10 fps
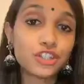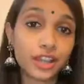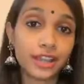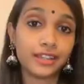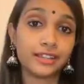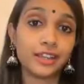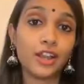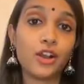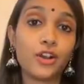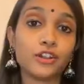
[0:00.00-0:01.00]
child
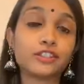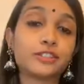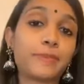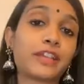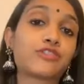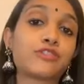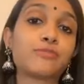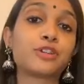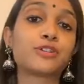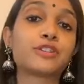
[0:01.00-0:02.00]
on the
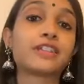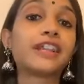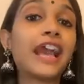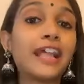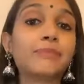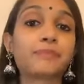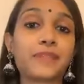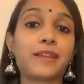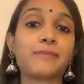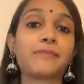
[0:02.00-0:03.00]
spectrum because it will
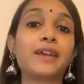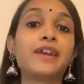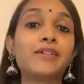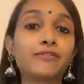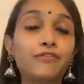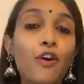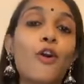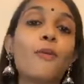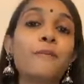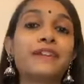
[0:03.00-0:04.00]
help them
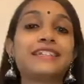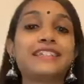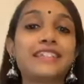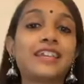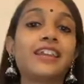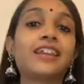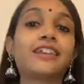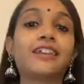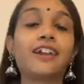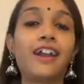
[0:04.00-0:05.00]
form,
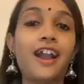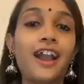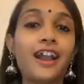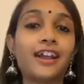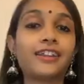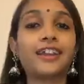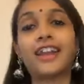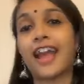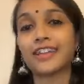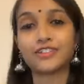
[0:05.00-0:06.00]
maintain, and
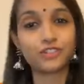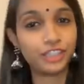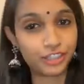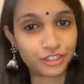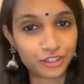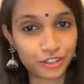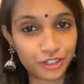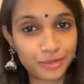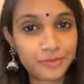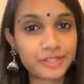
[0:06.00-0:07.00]
enhance
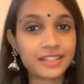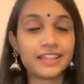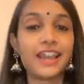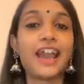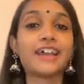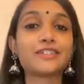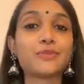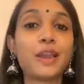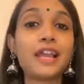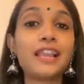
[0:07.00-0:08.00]
relationships,
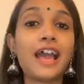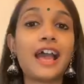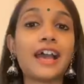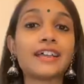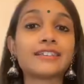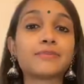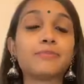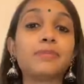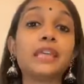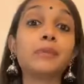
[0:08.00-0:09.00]
as well as
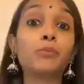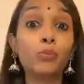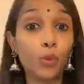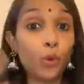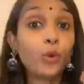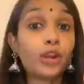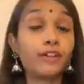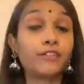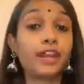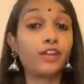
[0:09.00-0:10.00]
be more
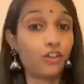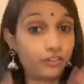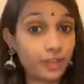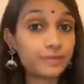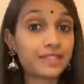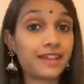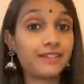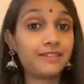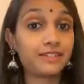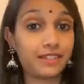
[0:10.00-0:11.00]
aware of
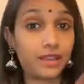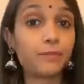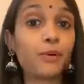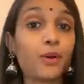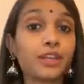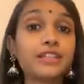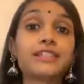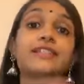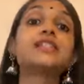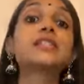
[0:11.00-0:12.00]
themselves, their
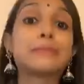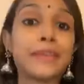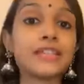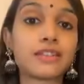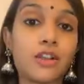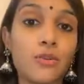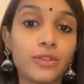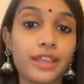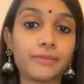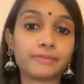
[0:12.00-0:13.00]
bodies, and the space
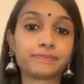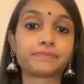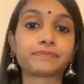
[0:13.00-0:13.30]
around them.